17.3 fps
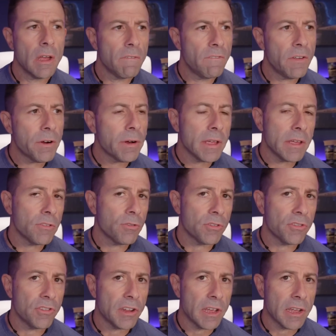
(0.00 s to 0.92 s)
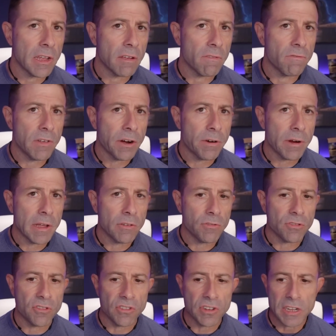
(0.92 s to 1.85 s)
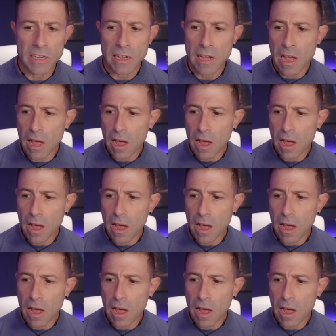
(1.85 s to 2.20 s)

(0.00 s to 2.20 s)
Very interesting, very interesting.